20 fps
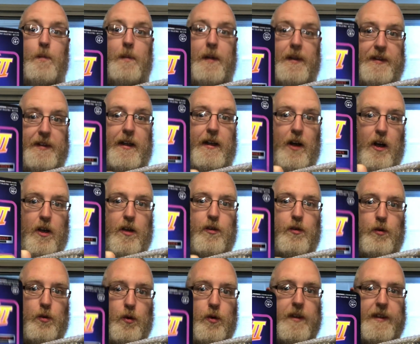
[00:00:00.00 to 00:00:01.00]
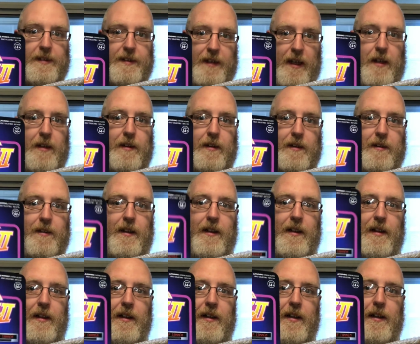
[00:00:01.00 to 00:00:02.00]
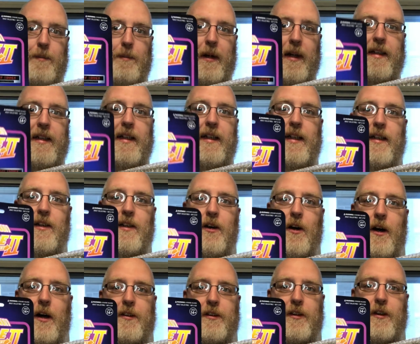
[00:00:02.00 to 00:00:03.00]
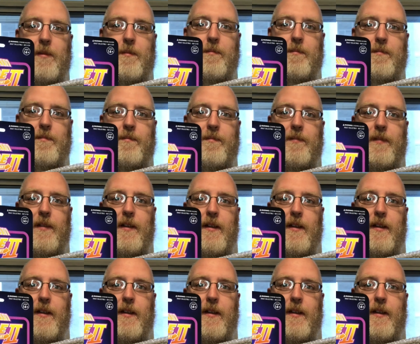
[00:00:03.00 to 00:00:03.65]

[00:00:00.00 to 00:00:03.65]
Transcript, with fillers: But they are cool as hell. But he got them...